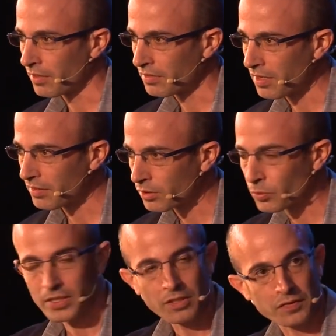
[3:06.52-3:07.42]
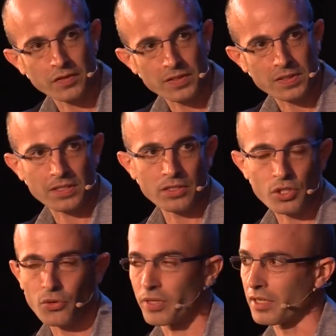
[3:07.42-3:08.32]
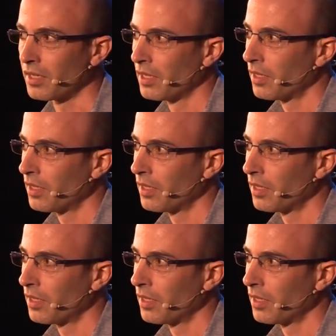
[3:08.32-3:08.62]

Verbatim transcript: that in the 21st century,